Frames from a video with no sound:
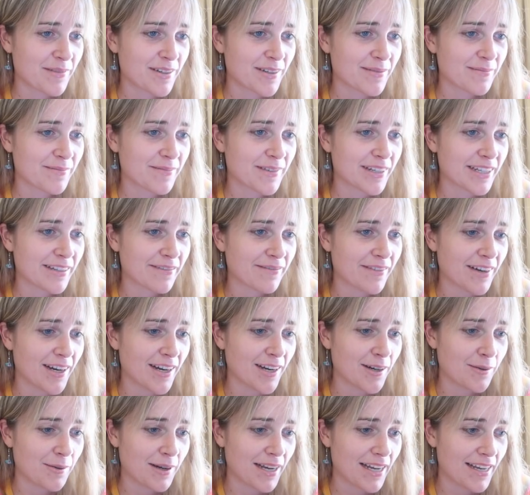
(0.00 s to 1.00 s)
put him pretty
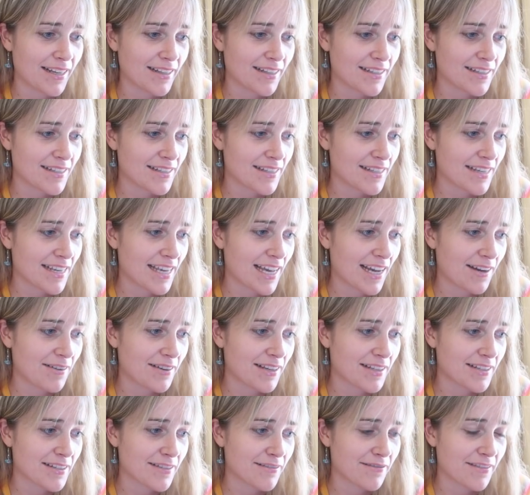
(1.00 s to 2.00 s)
far away. Let's see how
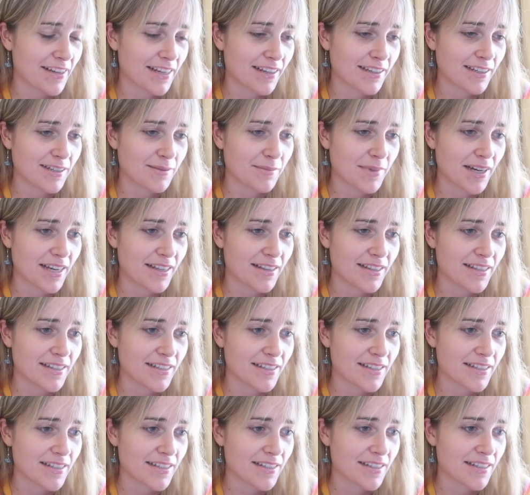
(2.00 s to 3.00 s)
he's affected by
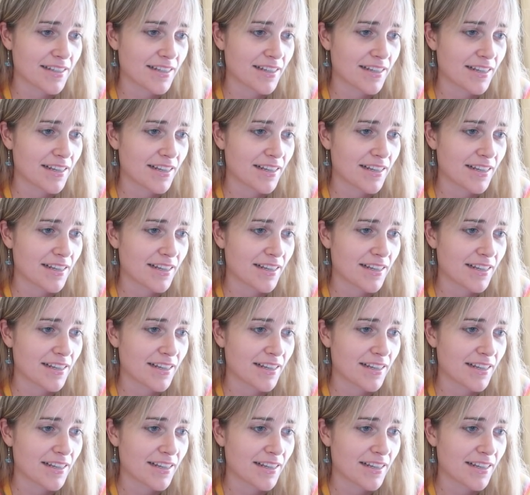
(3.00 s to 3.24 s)
this.